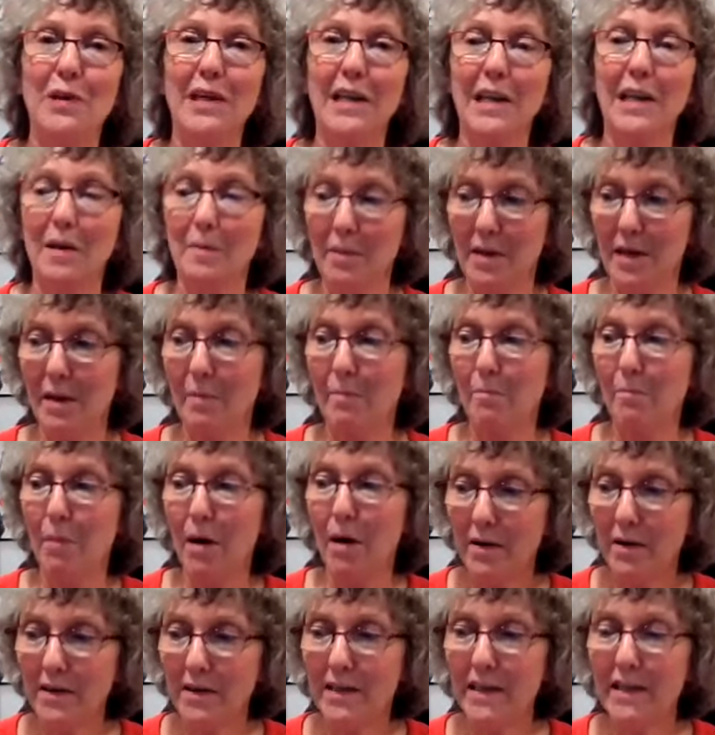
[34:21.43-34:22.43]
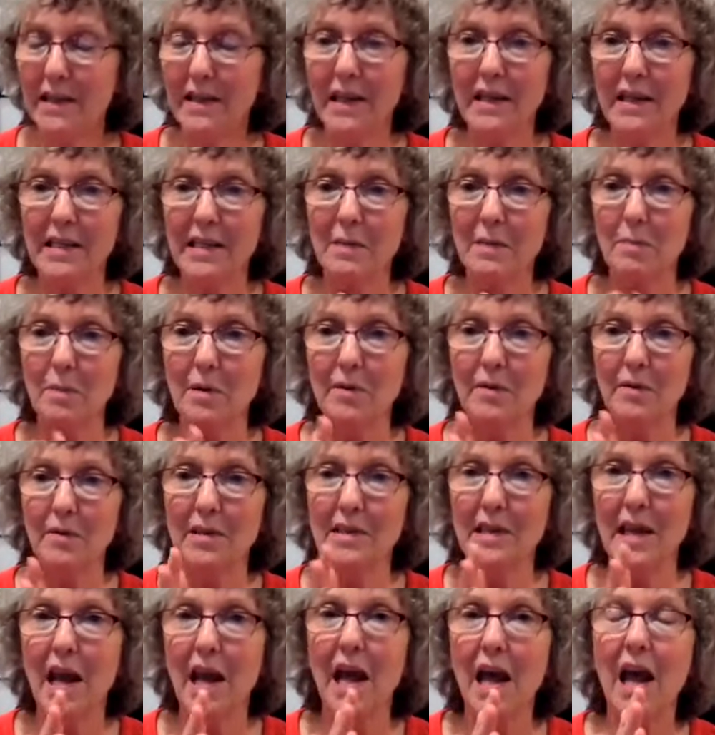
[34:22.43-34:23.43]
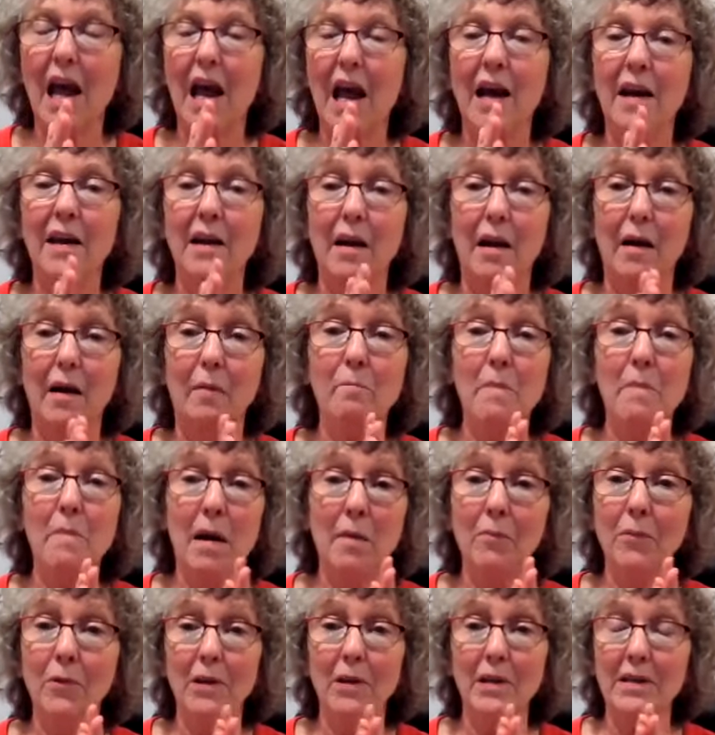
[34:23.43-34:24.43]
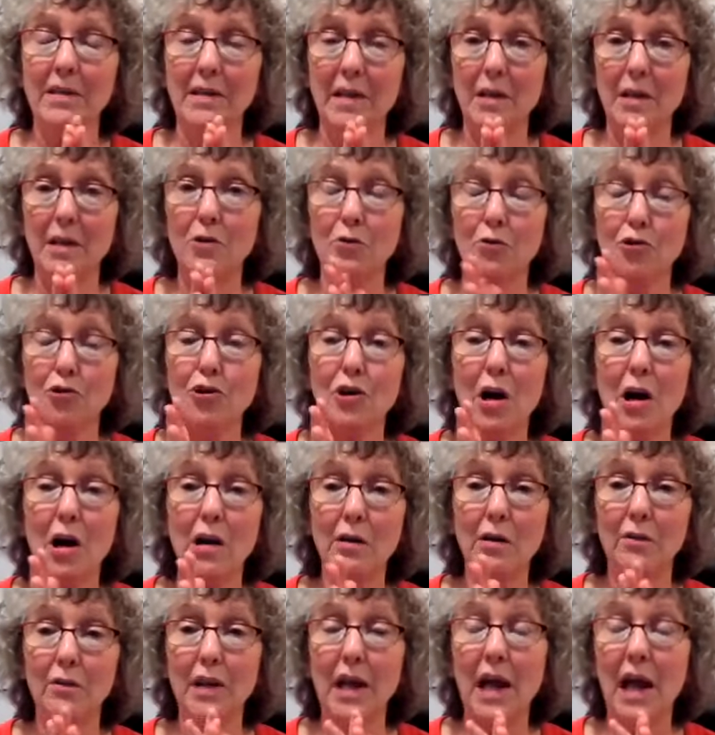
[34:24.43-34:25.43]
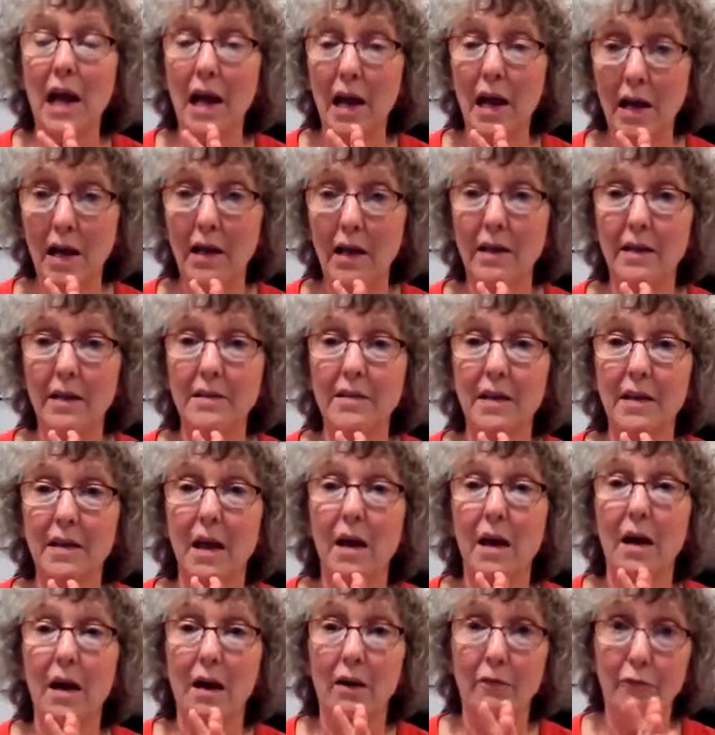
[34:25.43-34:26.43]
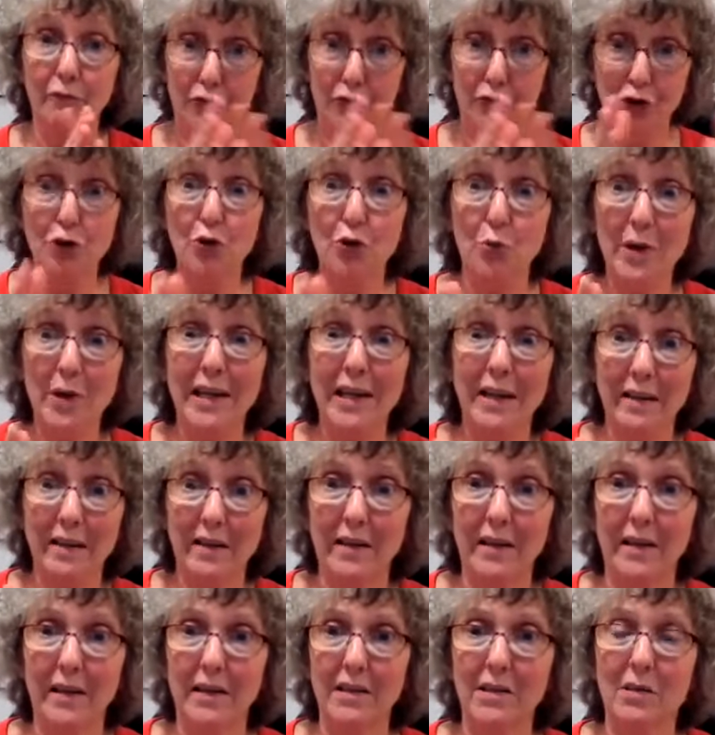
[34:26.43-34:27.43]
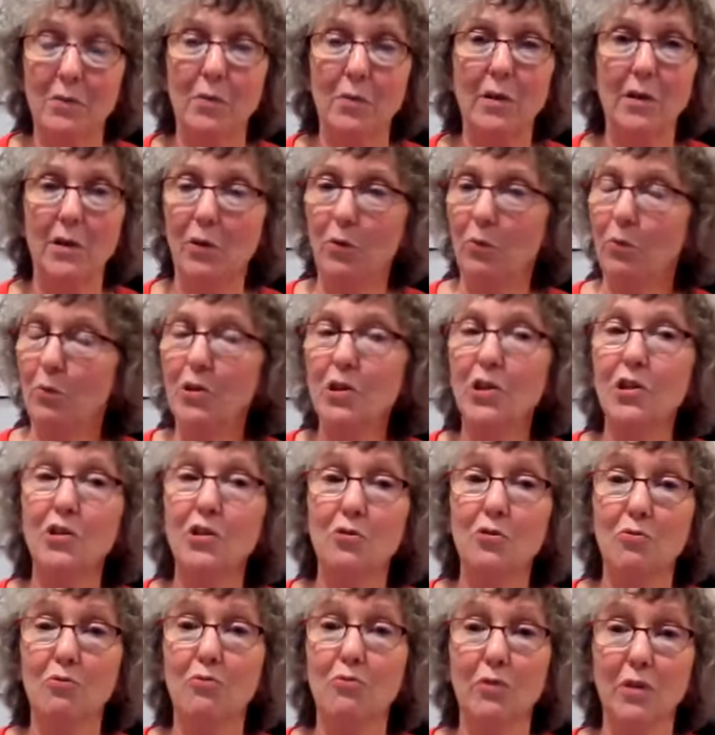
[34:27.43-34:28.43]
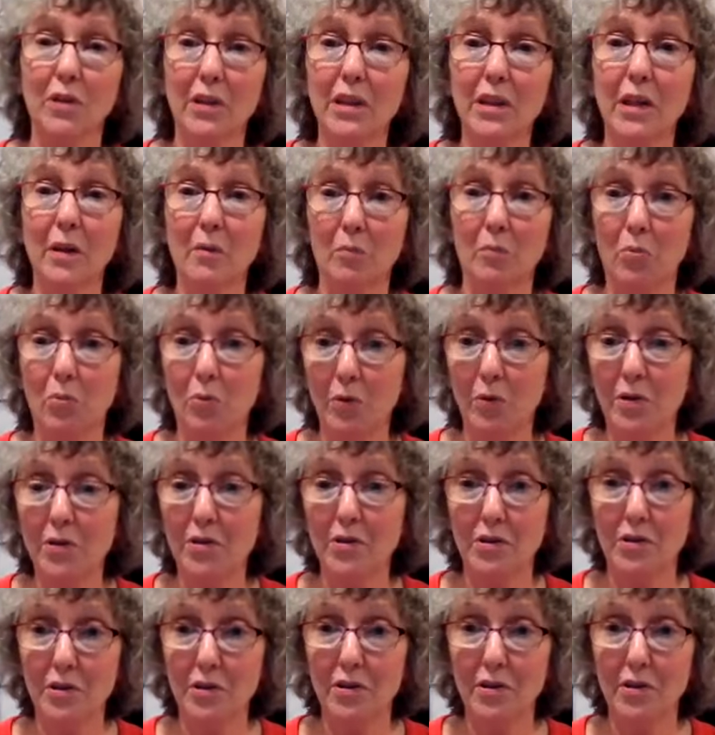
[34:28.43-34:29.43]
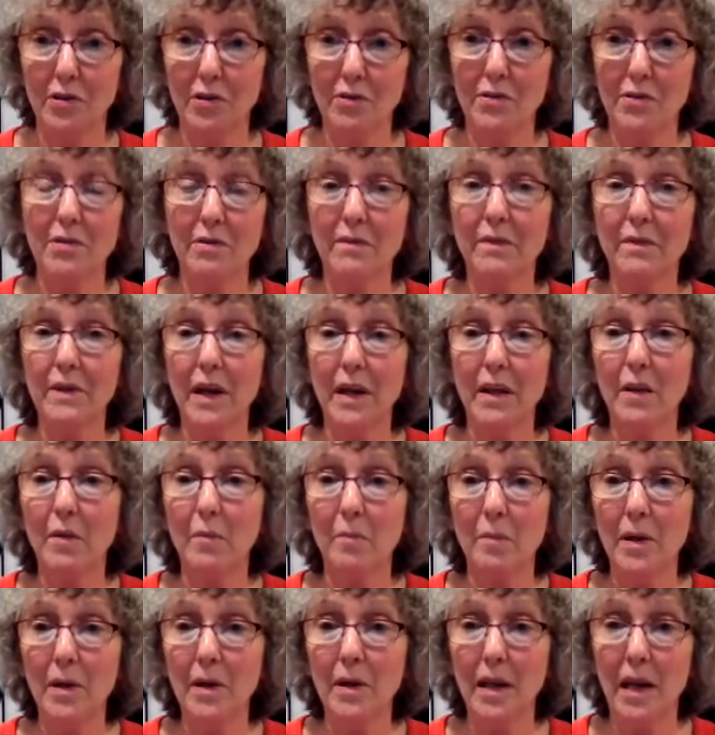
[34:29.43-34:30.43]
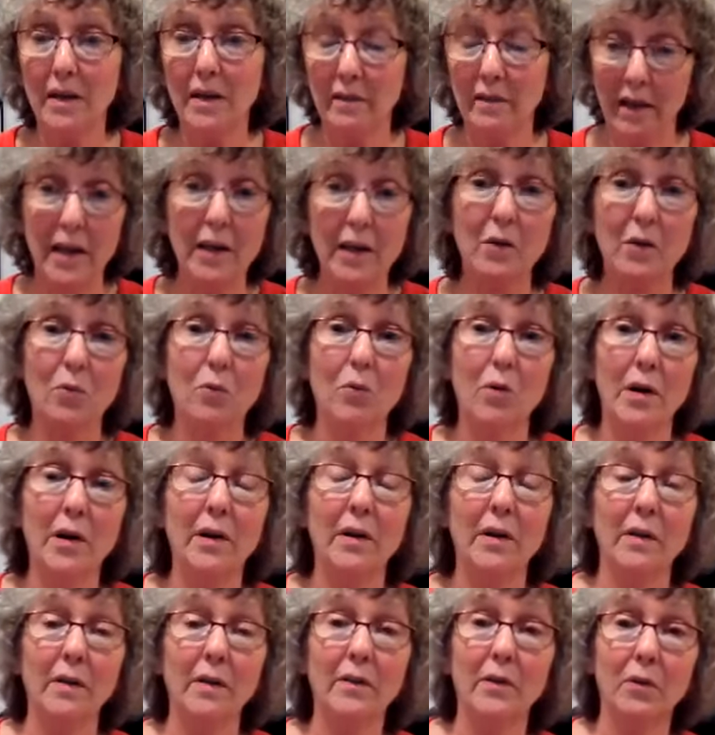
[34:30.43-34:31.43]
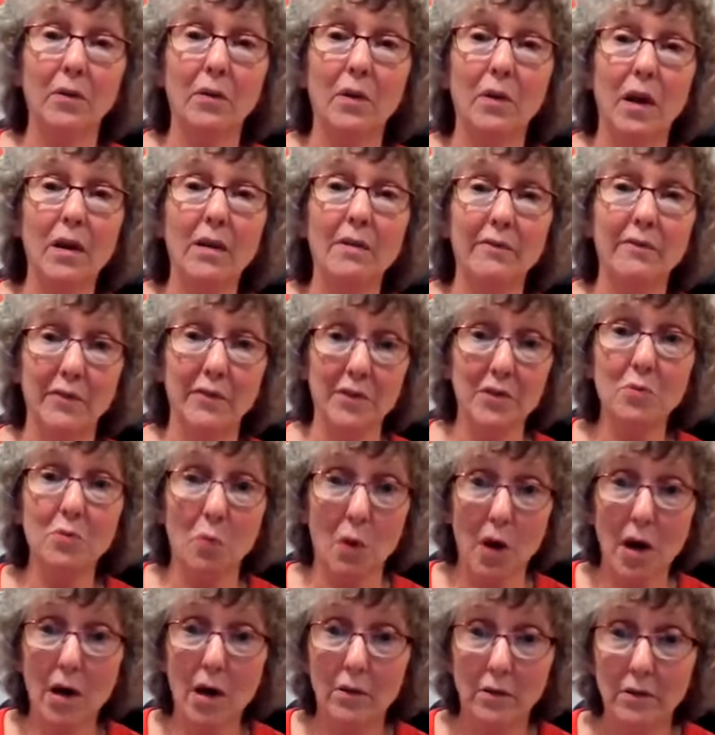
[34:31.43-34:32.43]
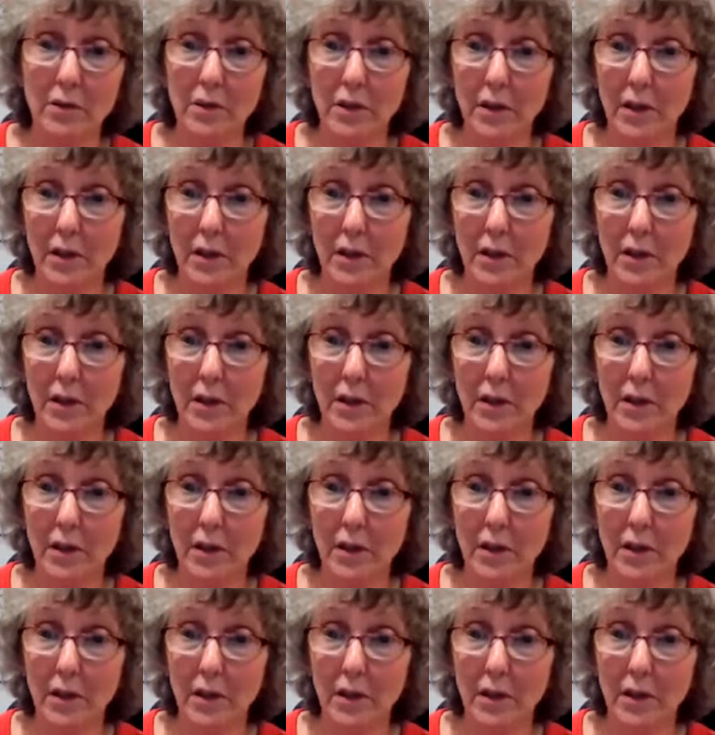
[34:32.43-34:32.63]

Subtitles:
It can be a bonding experience and memories that your child has of doing things with you, which is really important to their development and later on in their life as well.